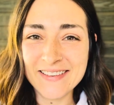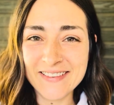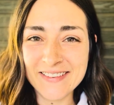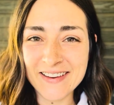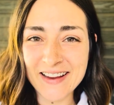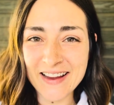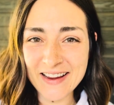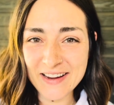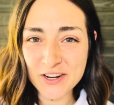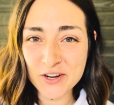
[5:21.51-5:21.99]

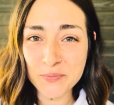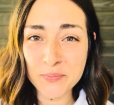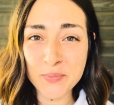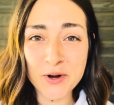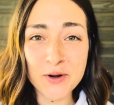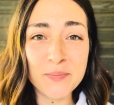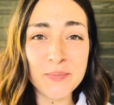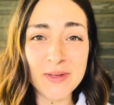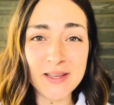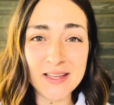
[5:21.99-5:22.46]
right, your
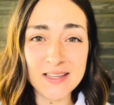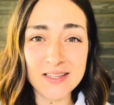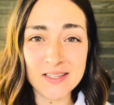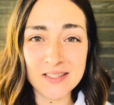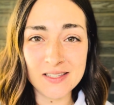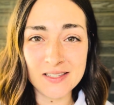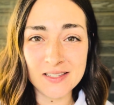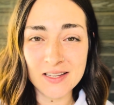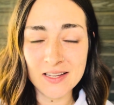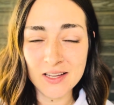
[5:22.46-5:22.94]

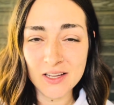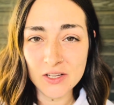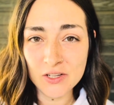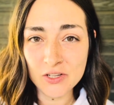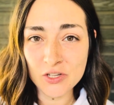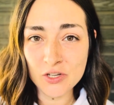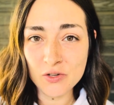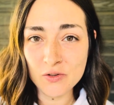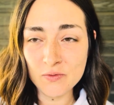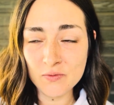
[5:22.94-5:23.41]
purpose,
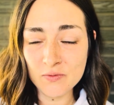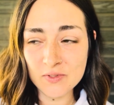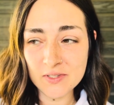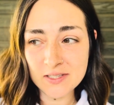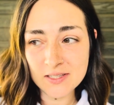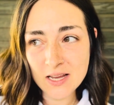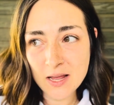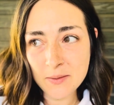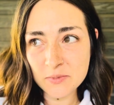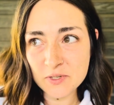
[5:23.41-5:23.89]
you've
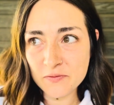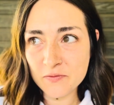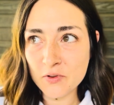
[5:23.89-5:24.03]
stepped